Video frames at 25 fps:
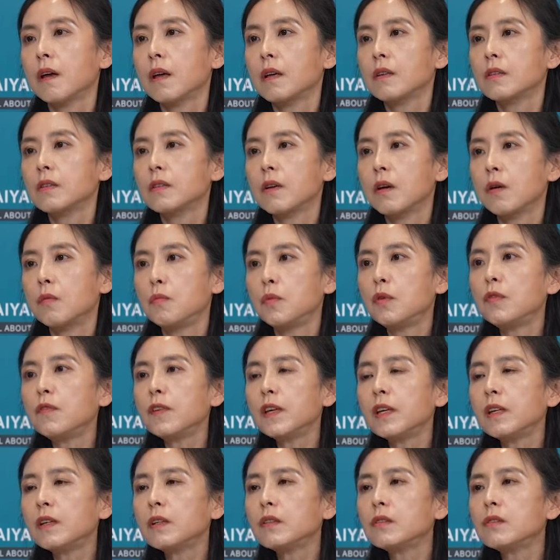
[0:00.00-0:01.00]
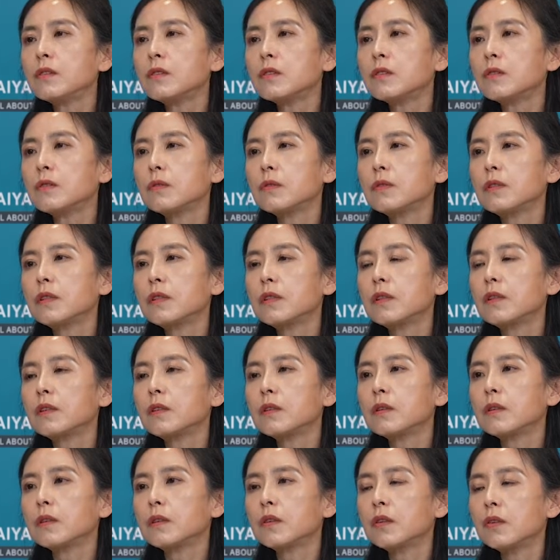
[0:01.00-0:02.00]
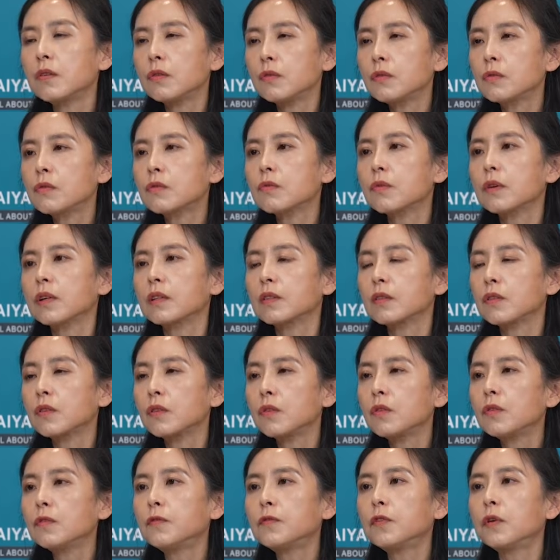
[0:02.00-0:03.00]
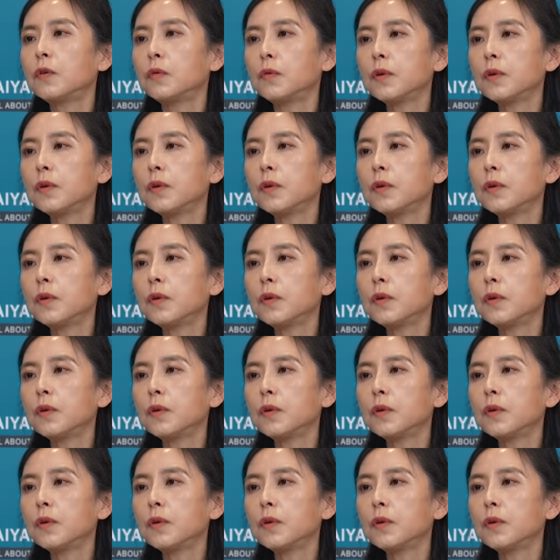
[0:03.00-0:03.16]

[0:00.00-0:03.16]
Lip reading: So moving to the Q3 and Q4,